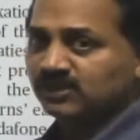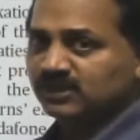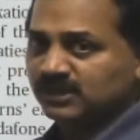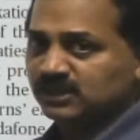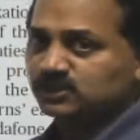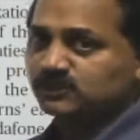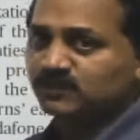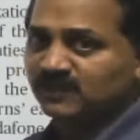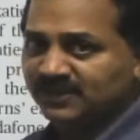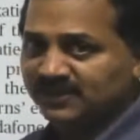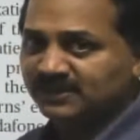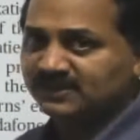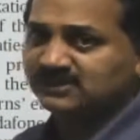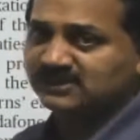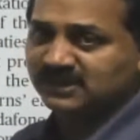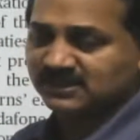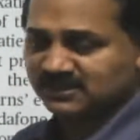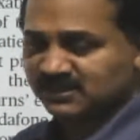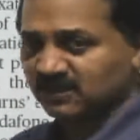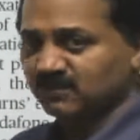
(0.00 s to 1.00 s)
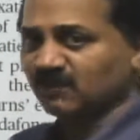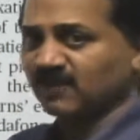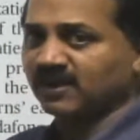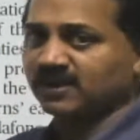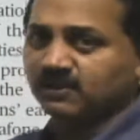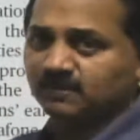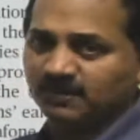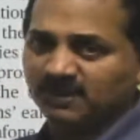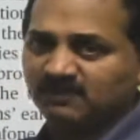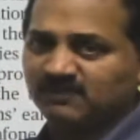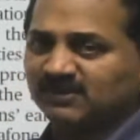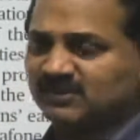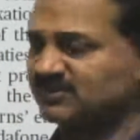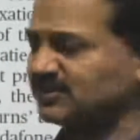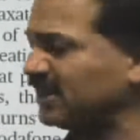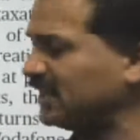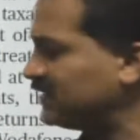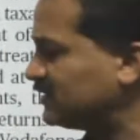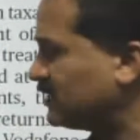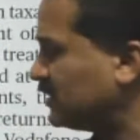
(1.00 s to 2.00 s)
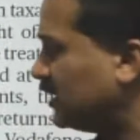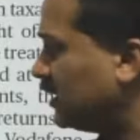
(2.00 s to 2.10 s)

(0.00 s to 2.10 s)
This we discussed in one of the previous days